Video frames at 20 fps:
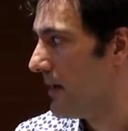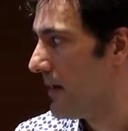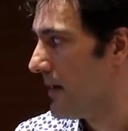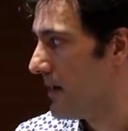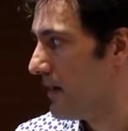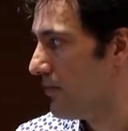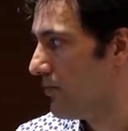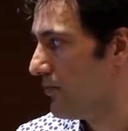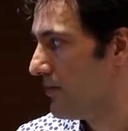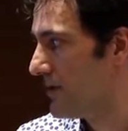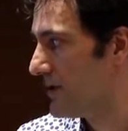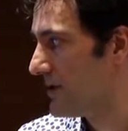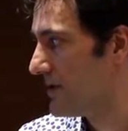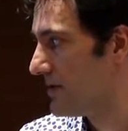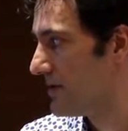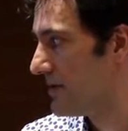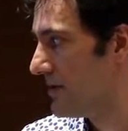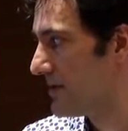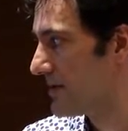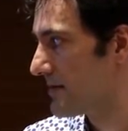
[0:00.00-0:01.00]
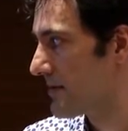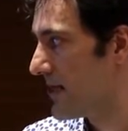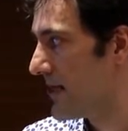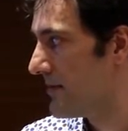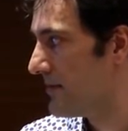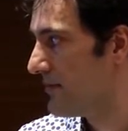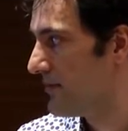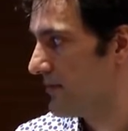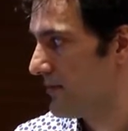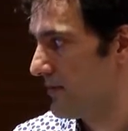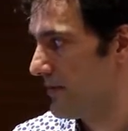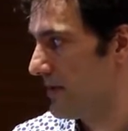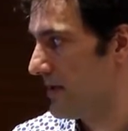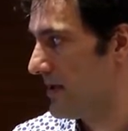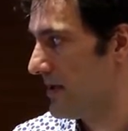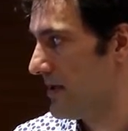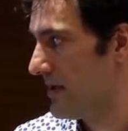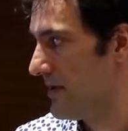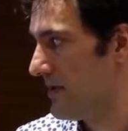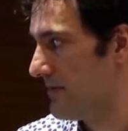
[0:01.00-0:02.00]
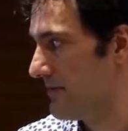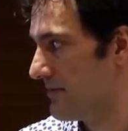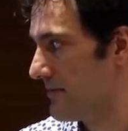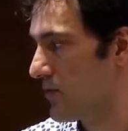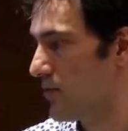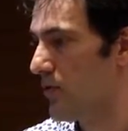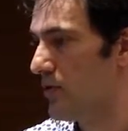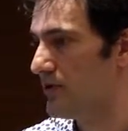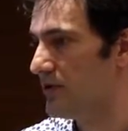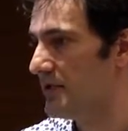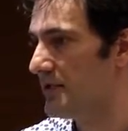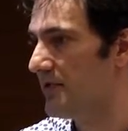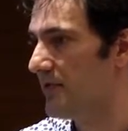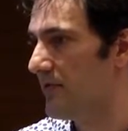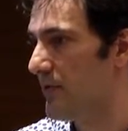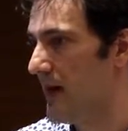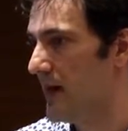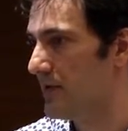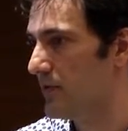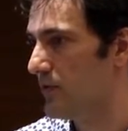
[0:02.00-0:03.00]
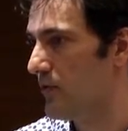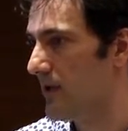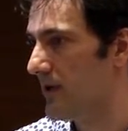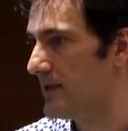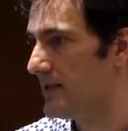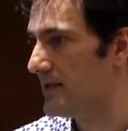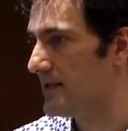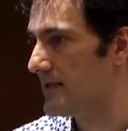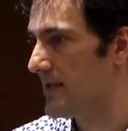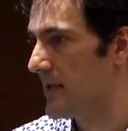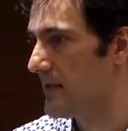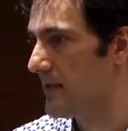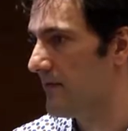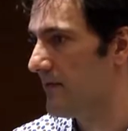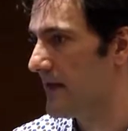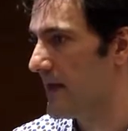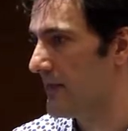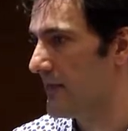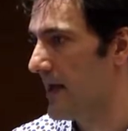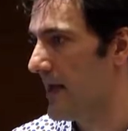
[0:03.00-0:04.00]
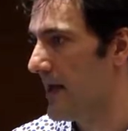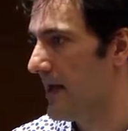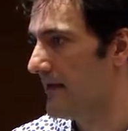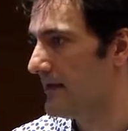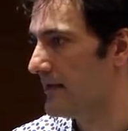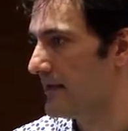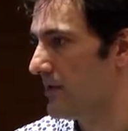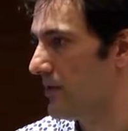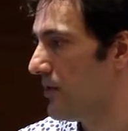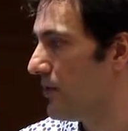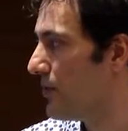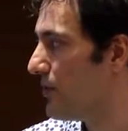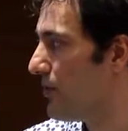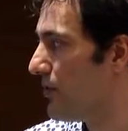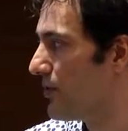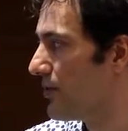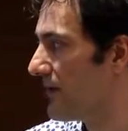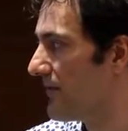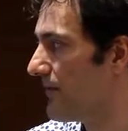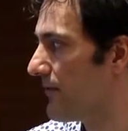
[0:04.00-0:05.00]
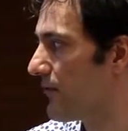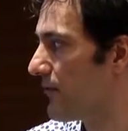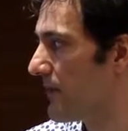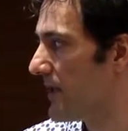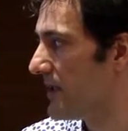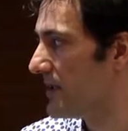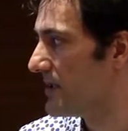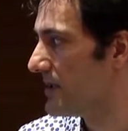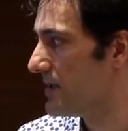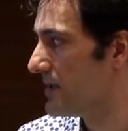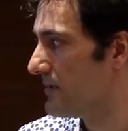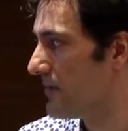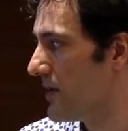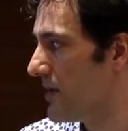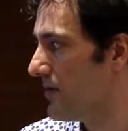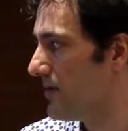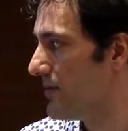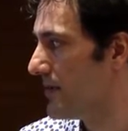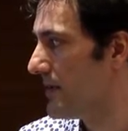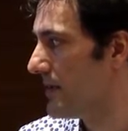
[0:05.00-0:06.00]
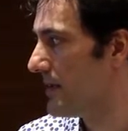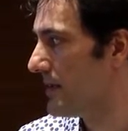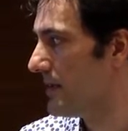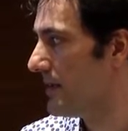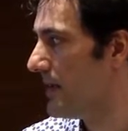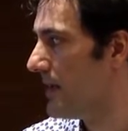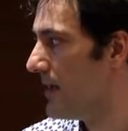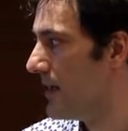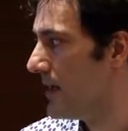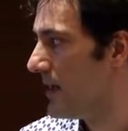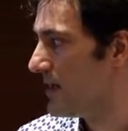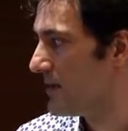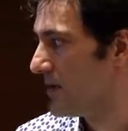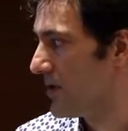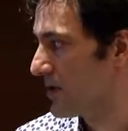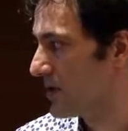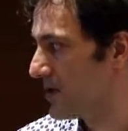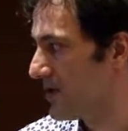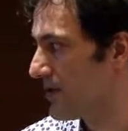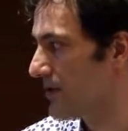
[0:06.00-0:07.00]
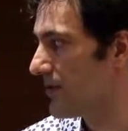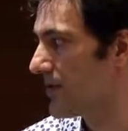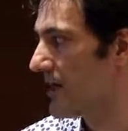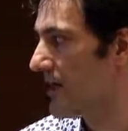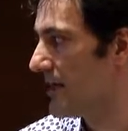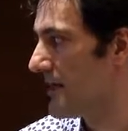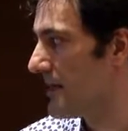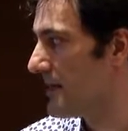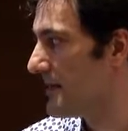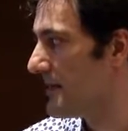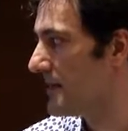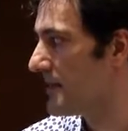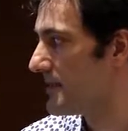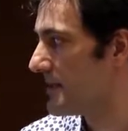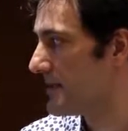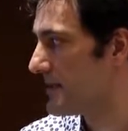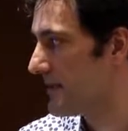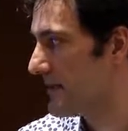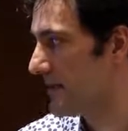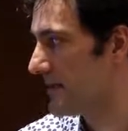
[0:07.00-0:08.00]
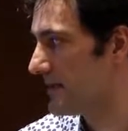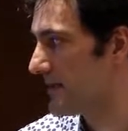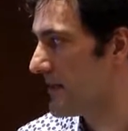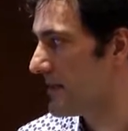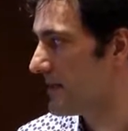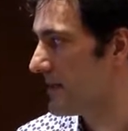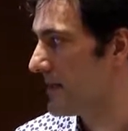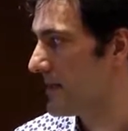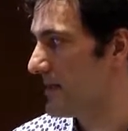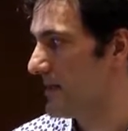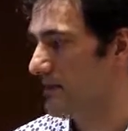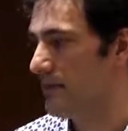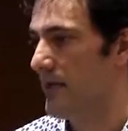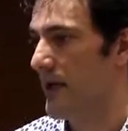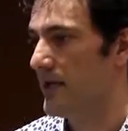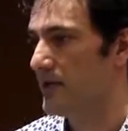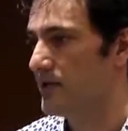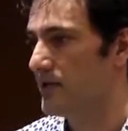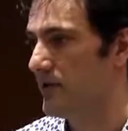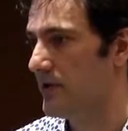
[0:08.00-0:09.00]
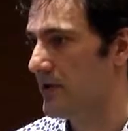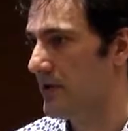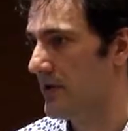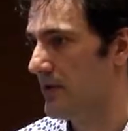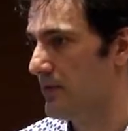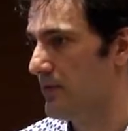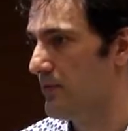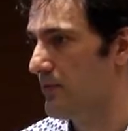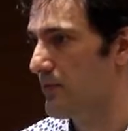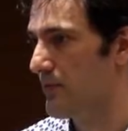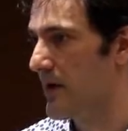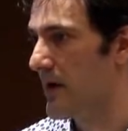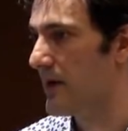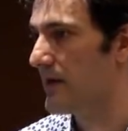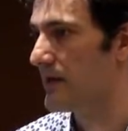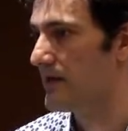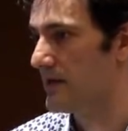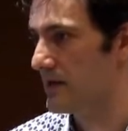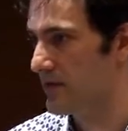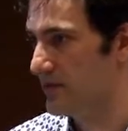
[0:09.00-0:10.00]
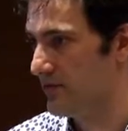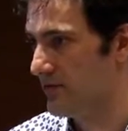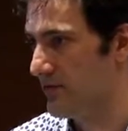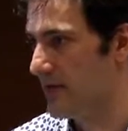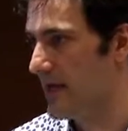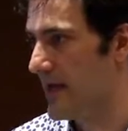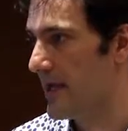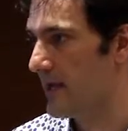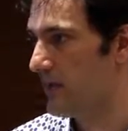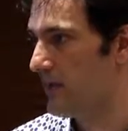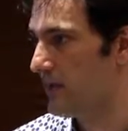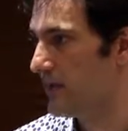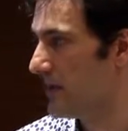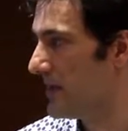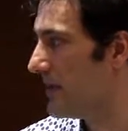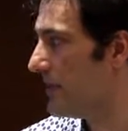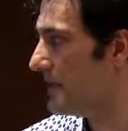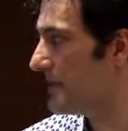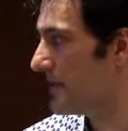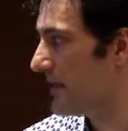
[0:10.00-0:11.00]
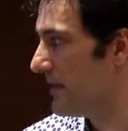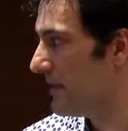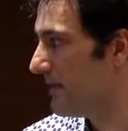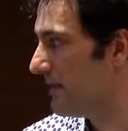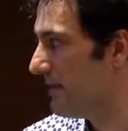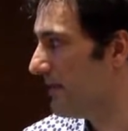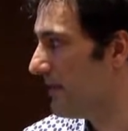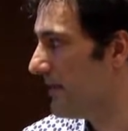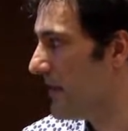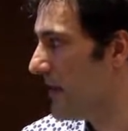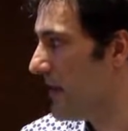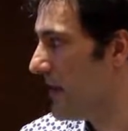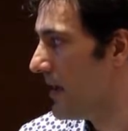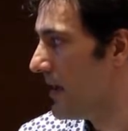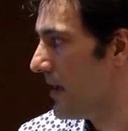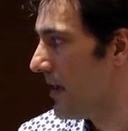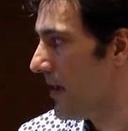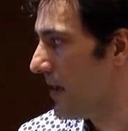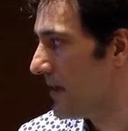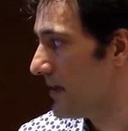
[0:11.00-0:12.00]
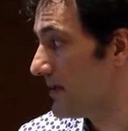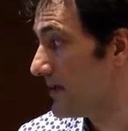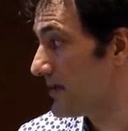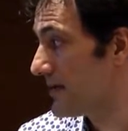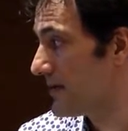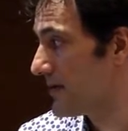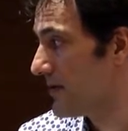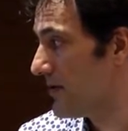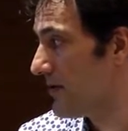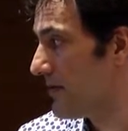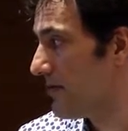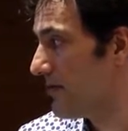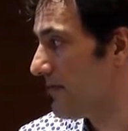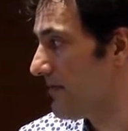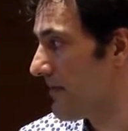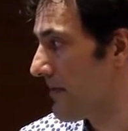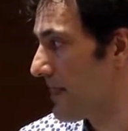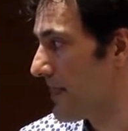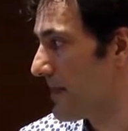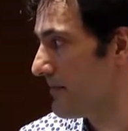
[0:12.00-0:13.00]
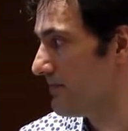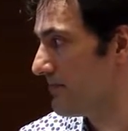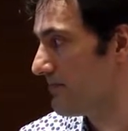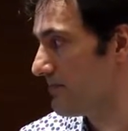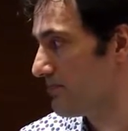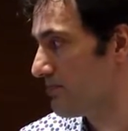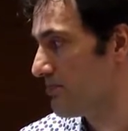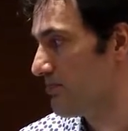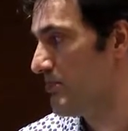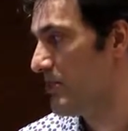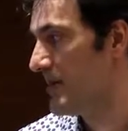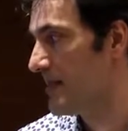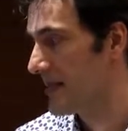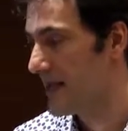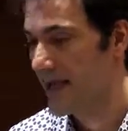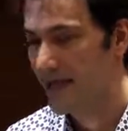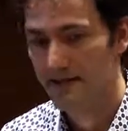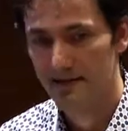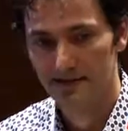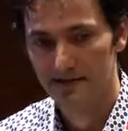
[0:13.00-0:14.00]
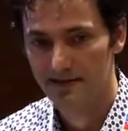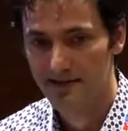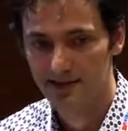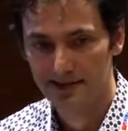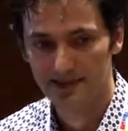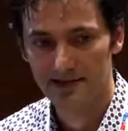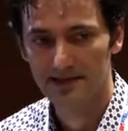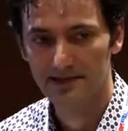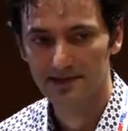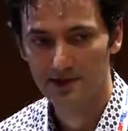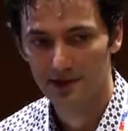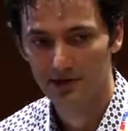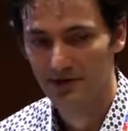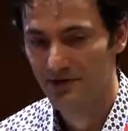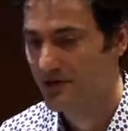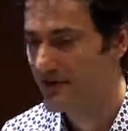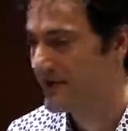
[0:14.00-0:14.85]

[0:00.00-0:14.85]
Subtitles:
which describe quantitative pathways. Some of them has a lot more information about the toxicokinetics and things that are actually prior to the AOP itself. But again, this is not